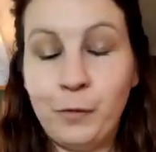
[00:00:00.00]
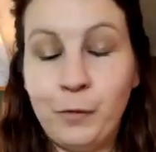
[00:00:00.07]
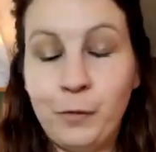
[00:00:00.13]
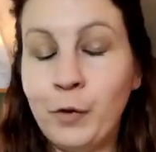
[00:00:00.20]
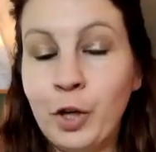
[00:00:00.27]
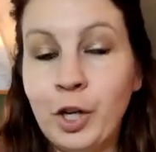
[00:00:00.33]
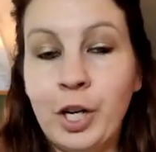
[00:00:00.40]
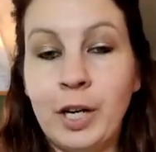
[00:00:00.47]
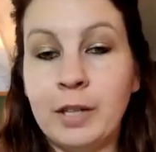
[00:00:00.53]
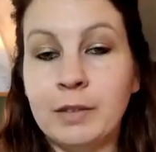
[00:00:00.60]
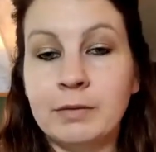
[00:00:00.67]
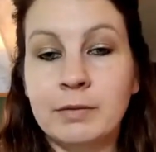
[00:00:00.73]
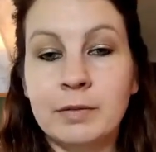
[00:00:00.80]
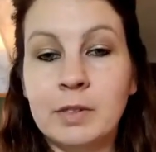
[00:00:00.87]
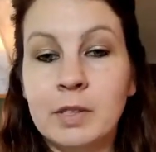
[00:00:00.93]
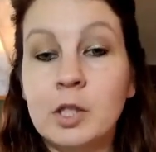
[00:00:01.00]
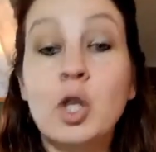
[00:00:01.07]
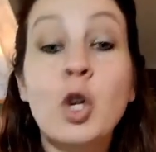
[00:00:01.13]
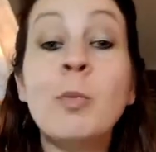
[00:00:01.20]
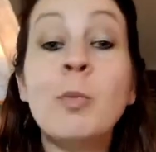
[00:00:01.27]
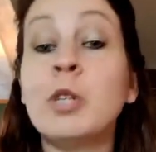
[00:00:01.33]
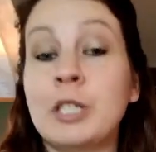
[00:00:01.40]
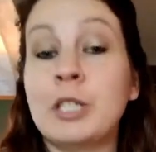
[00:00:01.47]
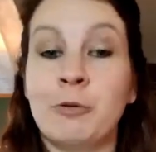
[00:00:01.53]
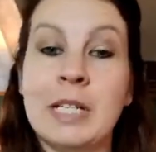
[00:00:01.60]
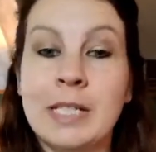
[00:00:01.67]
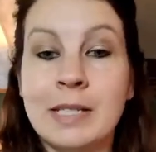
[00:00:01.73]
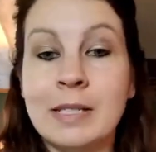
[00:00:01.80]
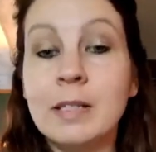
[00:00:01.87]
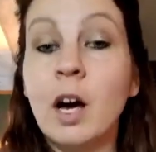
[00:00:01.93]
for numerous
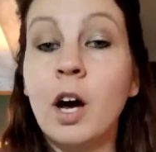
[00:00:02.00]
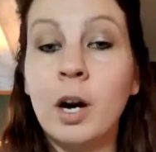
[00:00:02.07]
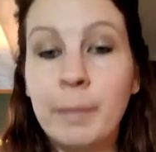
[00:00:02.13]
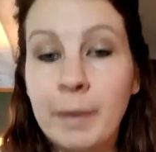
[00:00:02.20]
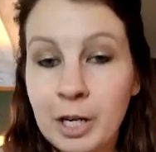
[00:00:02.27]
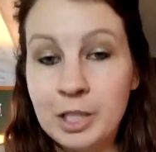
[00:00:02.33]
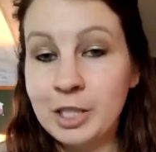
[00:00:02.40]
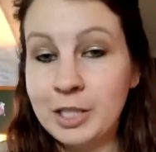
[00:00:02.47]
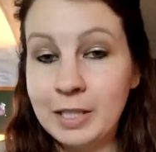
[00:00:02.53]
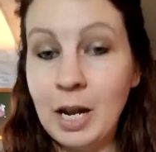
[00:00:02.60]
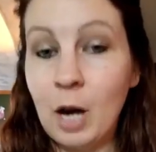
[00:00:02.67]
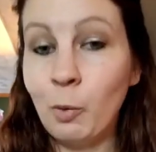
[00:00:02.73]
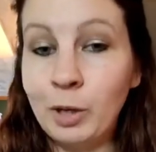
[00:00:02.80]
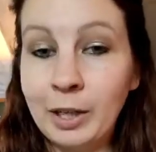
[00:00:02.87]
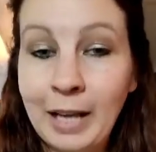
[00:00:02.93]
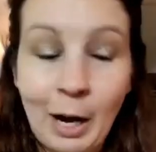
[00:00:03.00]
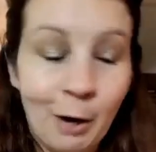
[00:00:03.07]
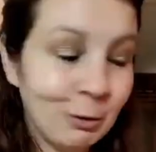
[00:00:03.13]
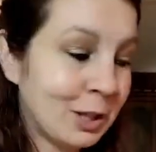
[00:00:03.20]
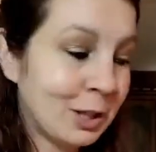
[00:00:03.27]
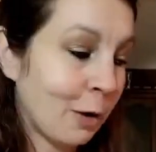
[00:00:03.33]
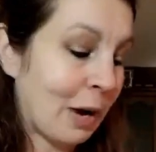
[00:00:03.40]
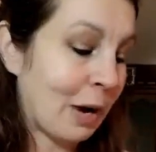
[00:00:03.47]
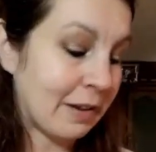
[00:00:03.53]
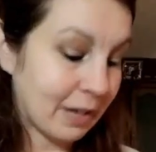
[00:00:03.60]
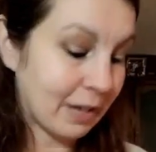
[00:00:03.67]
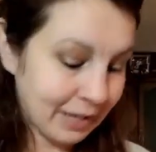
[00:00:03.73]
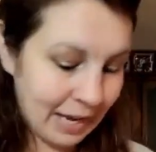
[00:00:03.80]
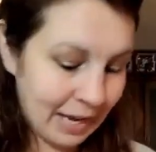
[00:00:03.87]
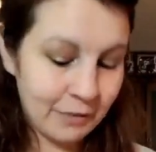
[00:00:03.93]
reasons, our marriage did not work out. So I,
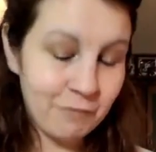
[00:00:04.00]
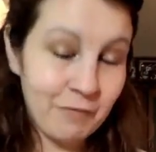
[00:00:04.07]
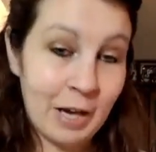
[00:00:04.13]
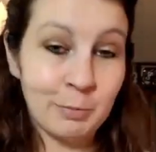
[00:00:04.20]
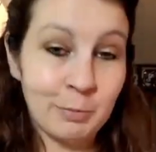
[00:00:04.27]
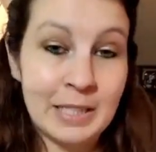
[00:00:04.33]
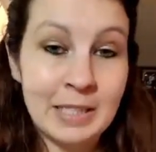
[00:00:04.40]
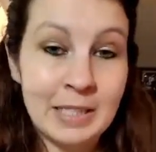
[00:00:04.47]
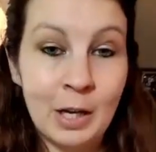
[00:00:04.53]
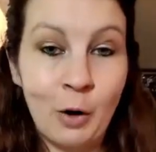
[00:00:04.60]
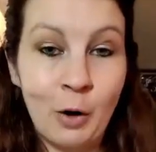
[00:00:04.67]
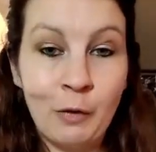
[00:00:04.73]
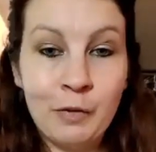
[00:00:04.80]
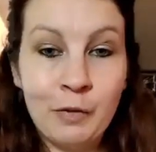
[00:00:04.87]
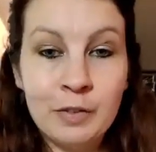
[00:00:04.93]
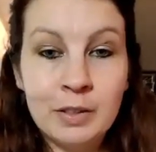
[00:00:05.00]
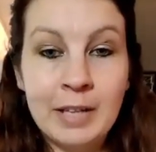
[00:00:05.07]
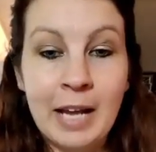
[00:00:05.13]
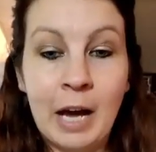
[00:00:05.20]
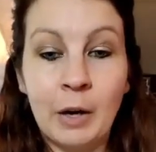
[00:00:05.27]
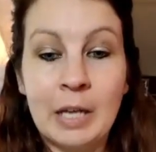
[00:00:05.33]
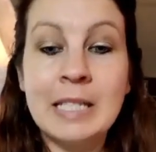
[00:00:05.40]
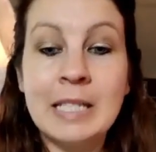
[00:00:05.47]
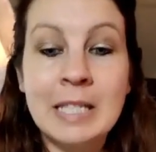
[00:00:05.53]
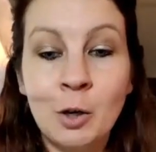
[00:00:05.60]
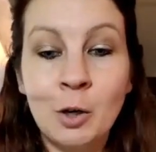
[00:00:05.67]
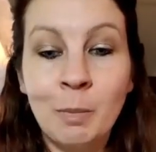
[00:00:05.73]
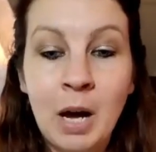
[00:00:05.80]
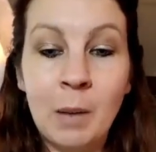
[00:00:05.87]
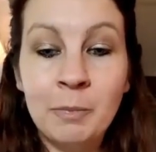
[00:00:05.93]
again, found myself now a single
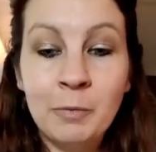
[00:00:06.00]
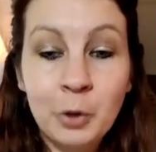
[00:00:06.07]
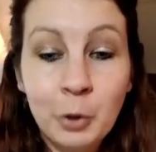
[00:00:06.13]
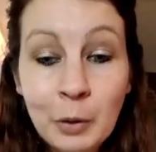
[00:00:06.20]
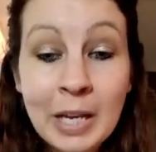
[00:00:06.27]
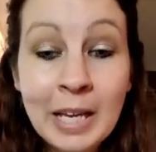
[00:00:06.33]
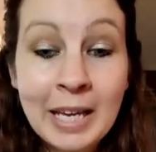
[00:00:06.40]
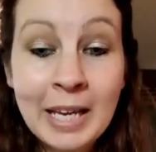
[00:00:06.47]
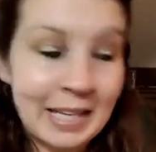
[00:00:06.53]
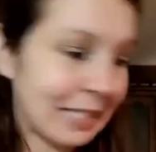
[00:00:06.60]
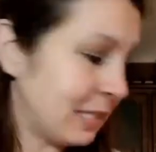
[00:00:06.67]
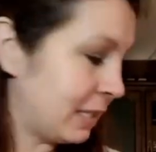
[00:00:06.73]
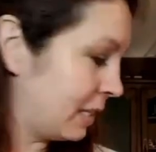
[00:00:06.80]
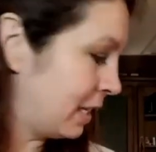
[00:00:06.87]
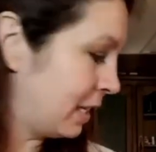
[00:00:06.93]
mom, 3 kids,